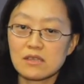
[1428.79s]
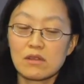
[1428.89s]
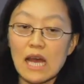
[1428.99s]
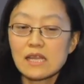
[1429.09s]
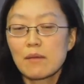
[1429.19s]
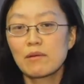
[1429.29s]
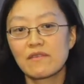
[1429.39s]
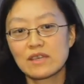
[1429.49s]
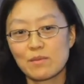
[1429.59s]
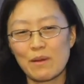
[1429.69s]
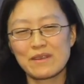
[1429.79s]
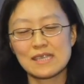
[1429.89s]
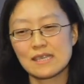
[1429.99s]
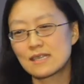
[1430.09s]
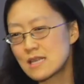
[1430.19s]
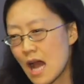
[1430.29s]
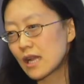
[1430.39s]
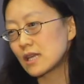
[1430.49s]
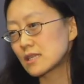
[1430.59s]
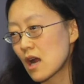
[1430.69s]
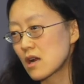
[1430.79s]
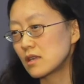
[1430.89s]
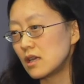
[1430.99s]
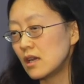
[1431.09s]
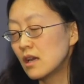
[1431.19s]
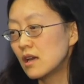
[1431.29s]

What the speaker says: So that type of experience is not entirely